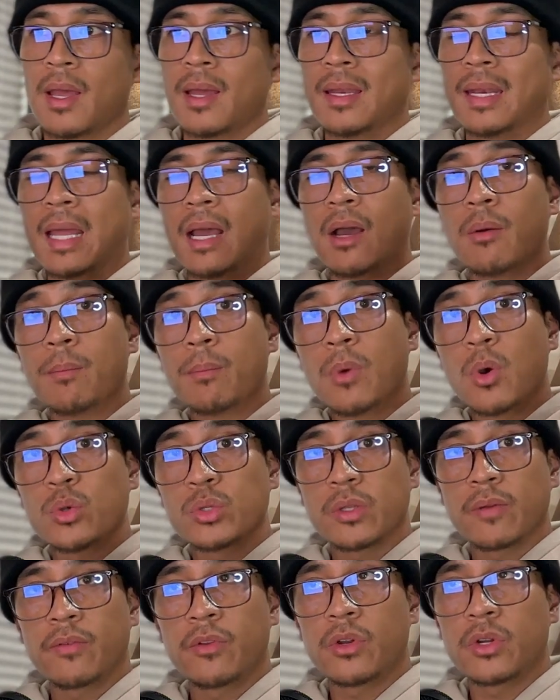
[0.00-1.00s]
Now,
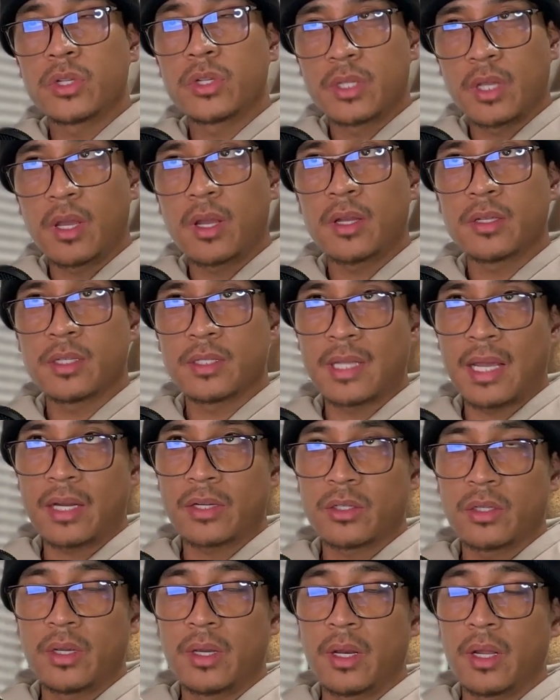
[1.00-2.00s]
most of your sales is
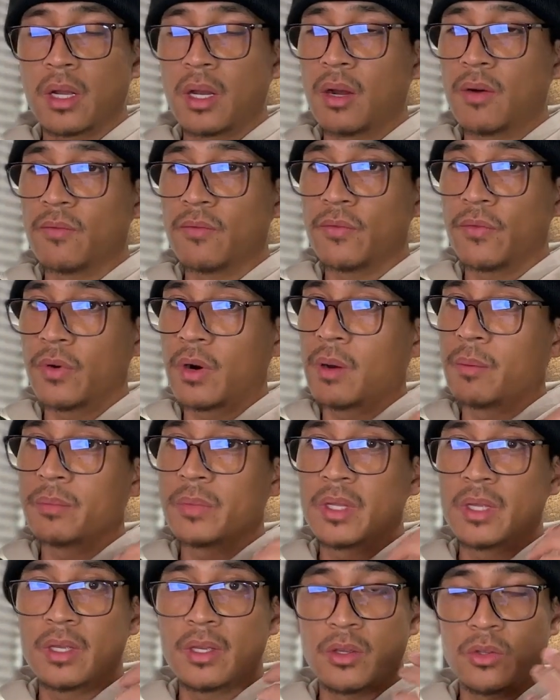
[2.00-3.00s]
actually going to come from
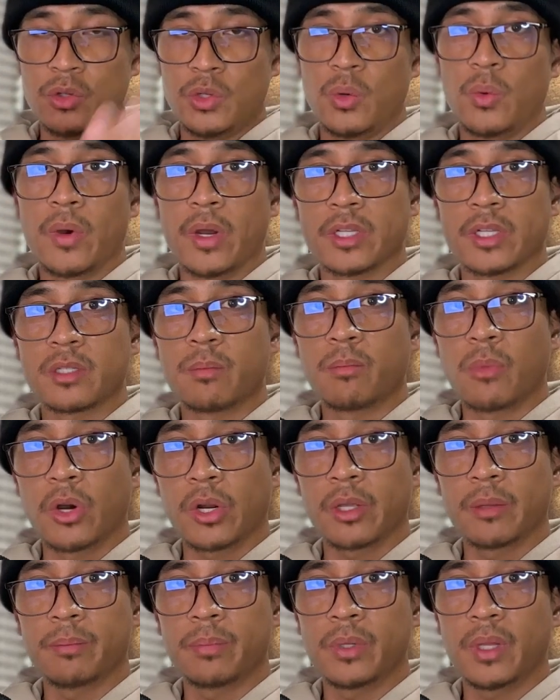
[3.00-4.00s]
the US
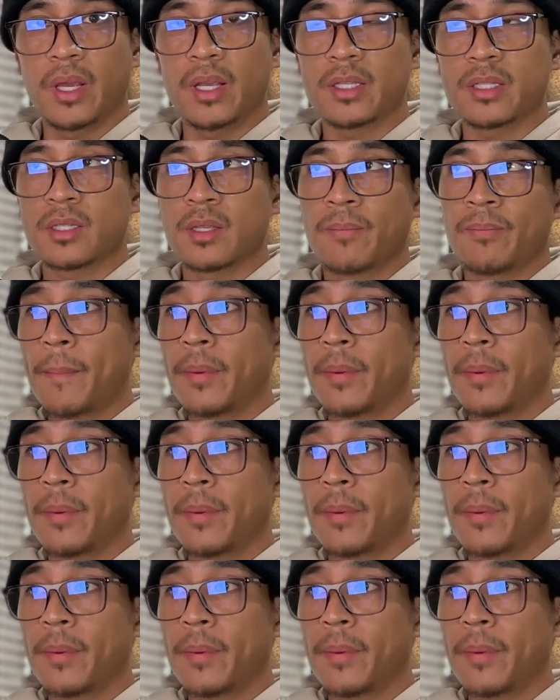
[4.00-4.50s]
marketplace,